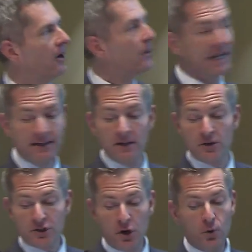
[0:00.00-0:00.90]
Okay,
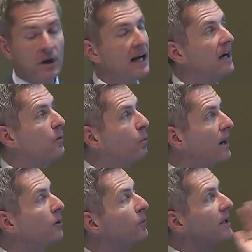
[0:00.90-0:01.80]
so uh,
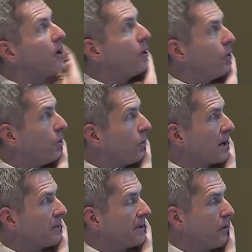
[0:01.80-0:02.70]
where do we go?
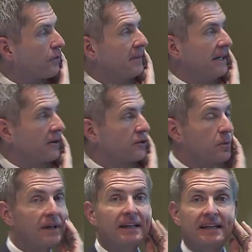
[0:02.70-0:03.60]
Where do we go from here?
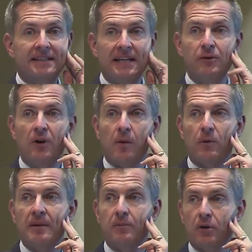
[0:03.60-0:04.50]
So we're going to continue to
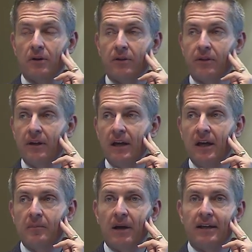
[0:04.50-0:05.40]
operate MEarth,
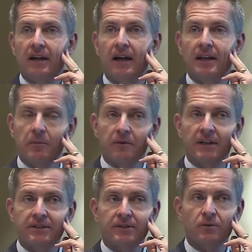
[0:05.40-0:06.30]
but a number of
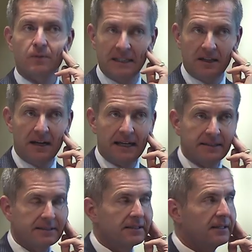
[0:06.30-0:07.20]
us
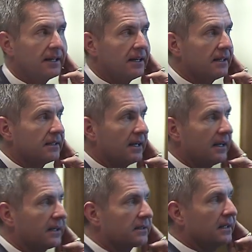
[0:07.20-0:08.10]
realized, uh,
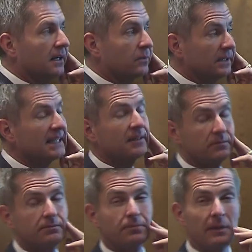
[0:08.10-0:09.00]
uh, uh, really
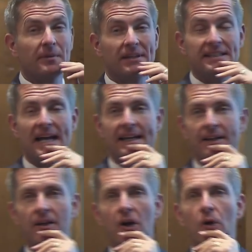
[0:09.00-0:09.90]
probably about a
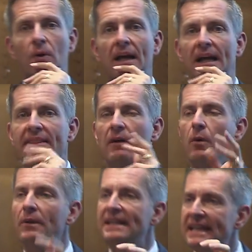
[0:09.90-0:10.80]
decade ago, that
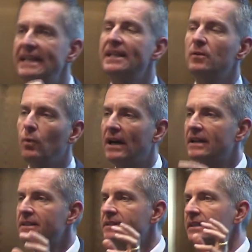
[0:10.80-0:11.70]
what we needed
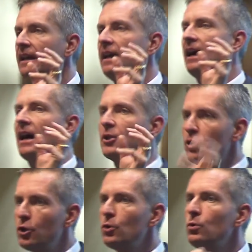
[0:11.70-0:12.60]
was a
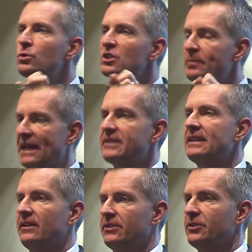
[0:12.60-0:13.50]
new space
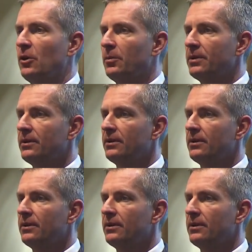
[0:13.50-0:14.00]
telescope.